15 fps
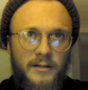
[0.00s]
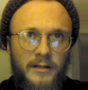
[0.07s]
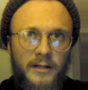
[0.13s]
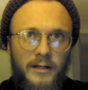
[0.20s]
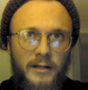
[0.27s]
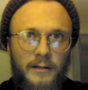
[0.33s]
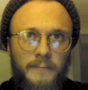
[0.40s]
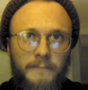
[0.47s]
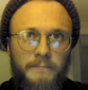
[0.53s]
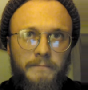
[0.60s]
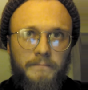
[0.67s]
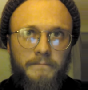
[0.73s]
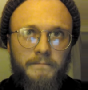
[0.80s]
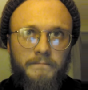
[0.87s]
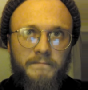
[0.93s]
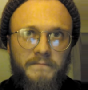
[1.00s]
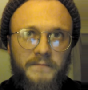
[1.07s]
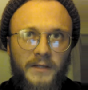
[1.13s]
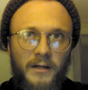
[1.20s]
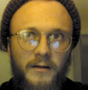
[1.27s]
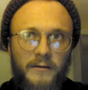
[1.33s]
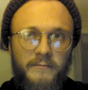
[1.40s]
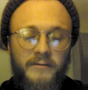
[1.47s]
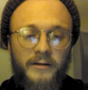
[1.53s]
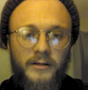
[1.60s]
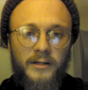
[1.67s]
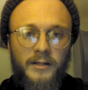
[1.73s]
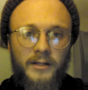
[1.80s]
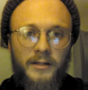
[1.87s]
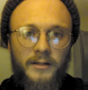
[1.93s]
um,
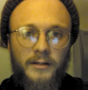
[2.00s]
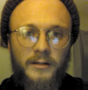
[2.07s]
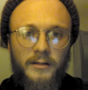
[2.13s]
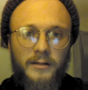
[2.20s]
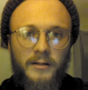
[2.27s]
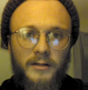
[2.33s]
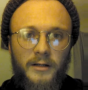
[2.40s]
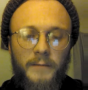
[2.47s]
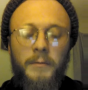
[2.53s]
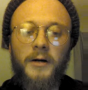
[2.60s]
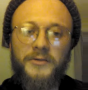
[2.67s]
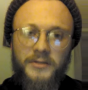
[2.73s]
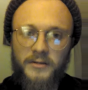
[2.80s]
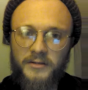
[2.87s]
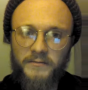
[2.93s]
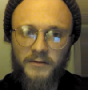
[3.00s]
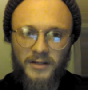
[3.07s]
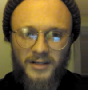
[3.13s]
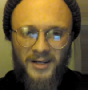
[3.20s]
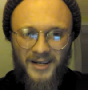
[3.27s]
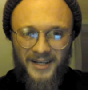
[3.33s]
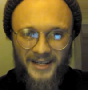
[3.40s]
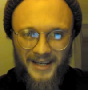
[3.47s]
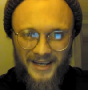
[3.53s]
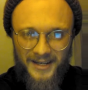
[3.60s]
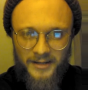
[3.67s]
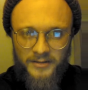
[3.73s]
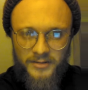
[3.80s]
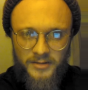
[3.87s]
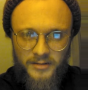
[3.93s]
a posture that's very cutting
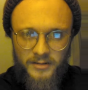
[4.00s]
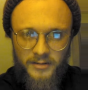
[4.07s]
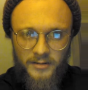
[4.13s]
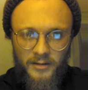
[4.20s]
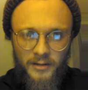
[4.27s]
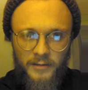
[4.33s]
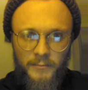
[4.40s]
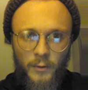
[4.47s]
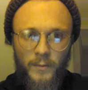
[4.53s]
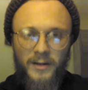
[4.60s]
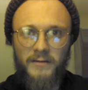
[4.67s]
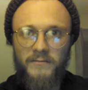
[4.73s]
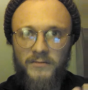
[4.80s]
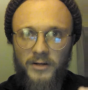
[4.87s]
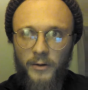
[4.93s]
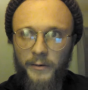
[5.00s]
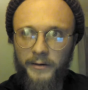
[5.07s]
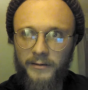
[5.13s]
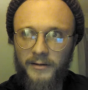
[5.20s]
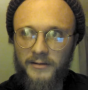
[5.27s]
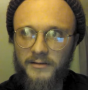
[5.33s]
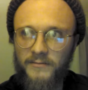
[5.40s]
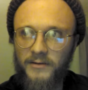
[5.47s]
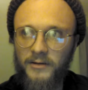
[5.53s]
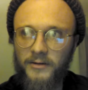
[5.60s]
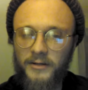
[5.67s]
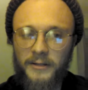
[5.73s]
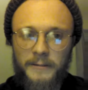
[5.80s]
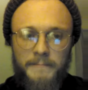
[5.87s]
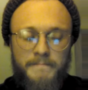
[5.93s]
edge, a way of knowing that's
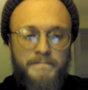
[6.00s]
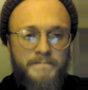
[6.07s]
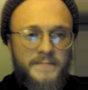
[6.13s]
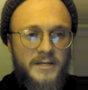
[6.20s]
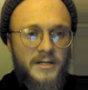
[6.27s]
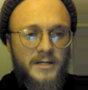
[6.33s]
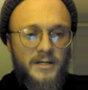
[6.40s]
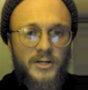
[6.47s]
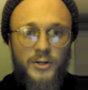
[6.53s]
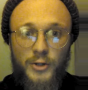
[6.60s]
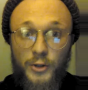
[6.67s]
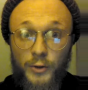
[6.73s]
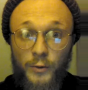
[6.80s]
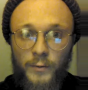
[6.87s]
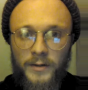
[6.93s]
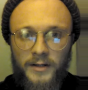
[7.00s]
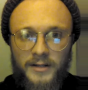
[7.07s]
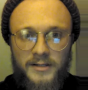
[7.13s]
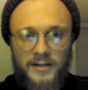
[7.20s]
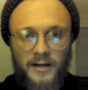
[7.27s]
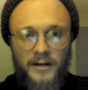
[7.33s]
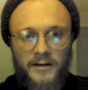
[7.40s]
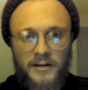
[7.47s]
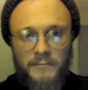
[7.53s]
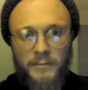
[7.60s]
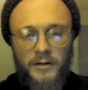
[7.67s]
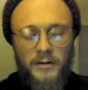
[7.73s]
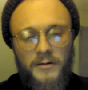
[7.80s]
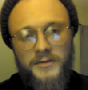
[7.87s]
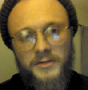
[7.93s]
very new and exciting,
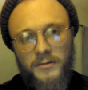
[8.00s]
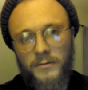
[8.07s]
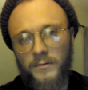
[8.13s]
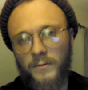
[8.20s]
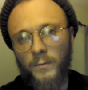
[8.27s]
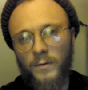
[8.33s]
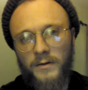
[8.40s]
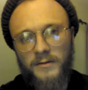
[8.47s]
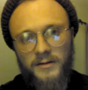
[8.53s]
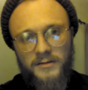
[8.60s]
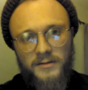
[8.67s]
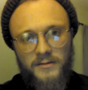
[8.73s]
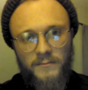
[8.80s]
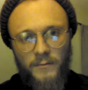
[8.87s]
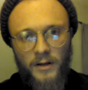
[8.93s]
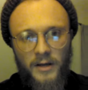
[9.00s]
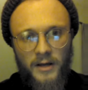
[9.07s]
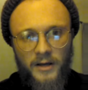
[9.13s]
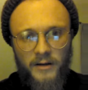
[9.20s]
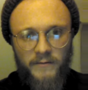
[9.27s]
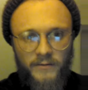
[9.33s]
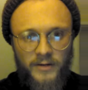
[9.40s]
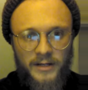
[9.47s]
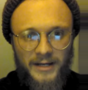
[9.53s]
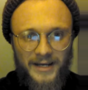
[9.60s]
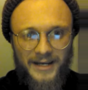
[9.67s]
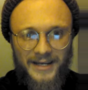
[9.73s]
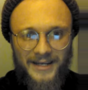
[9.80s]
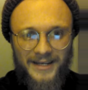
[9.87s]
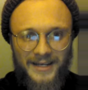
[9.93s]
but also one that's very
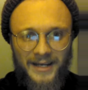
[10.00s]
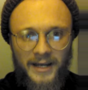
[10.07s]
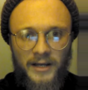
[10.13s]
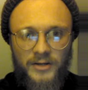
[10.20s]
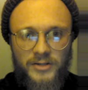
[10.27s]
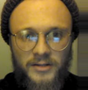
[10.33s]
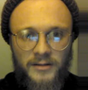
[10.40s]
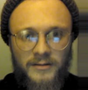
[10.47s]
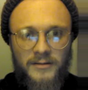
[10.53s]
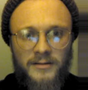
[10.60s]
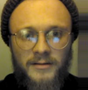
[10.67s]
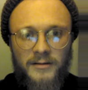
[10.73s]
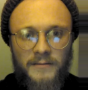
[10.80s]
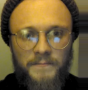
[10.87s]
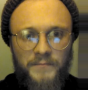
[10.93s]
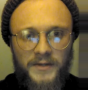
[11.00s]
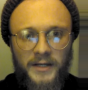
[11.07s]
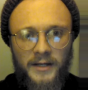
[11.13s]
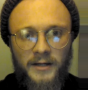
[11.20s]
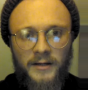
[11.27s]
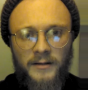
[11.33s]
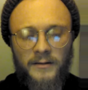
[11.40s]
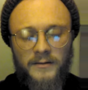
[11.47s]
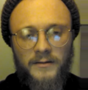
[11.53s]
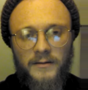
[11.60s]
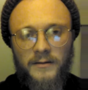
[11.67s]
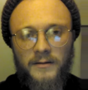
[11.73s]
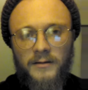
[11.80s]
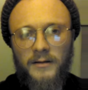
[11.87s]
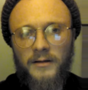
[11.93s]
ancient and
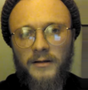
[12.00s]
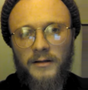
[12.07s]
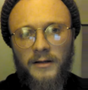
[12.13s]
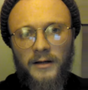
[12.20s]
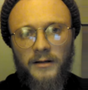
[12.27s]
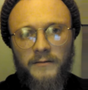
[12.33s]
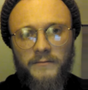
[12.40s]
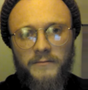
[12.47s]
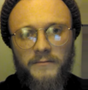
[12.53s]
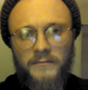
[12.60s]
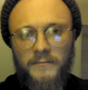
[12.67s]
kind of,